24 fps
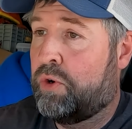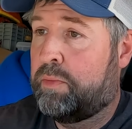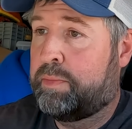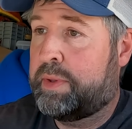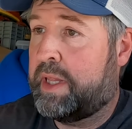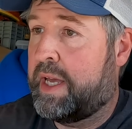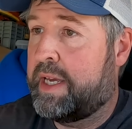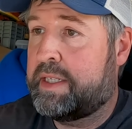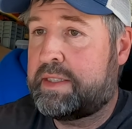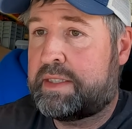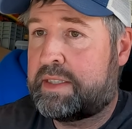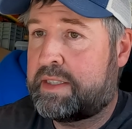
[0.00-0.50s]

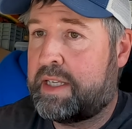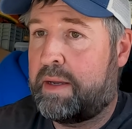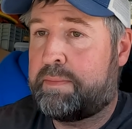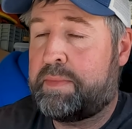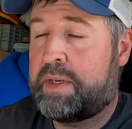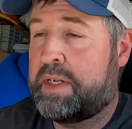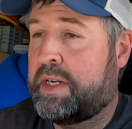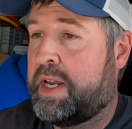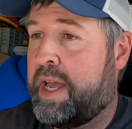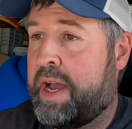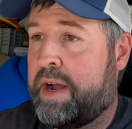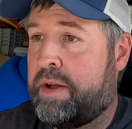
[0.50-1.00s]
multiple places up
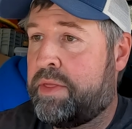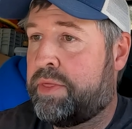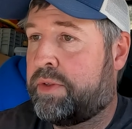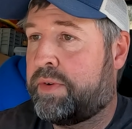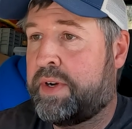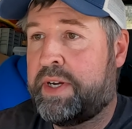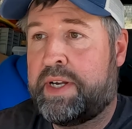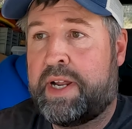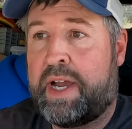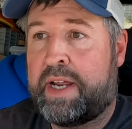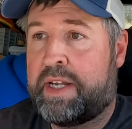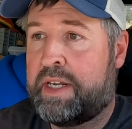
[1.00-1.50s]
and down
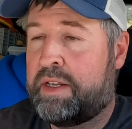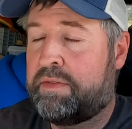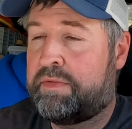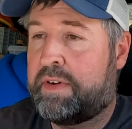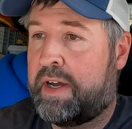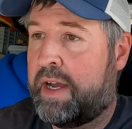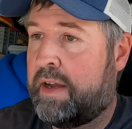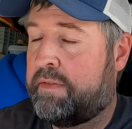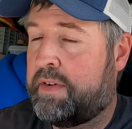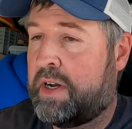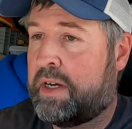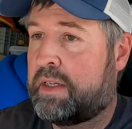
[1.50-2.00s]

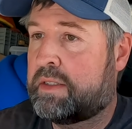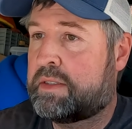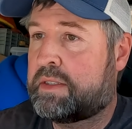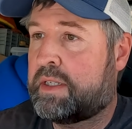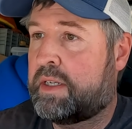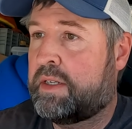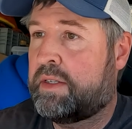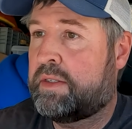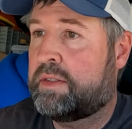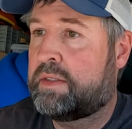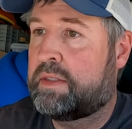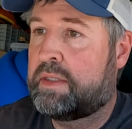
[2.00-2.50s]
395
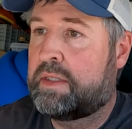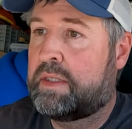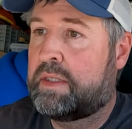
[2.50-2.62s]
also.